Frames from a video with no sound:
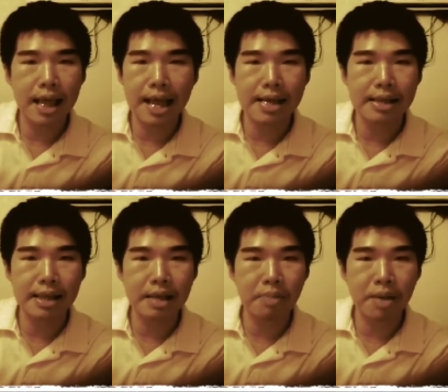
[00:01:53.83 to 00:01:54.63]
as
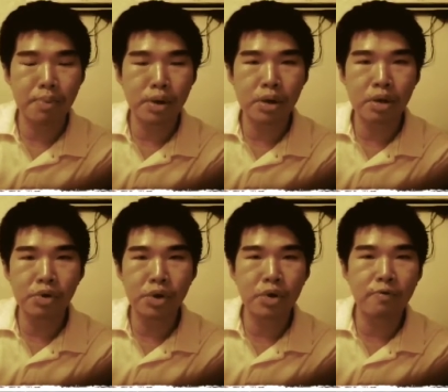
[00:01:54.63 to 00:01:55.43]
my personal
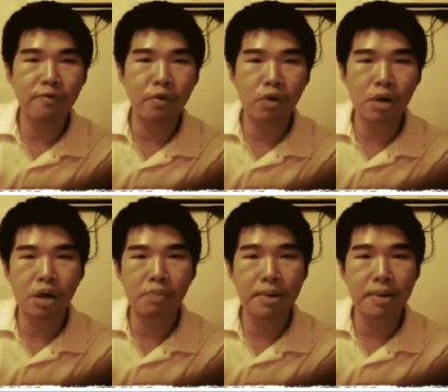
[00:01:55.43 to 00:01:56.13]
job for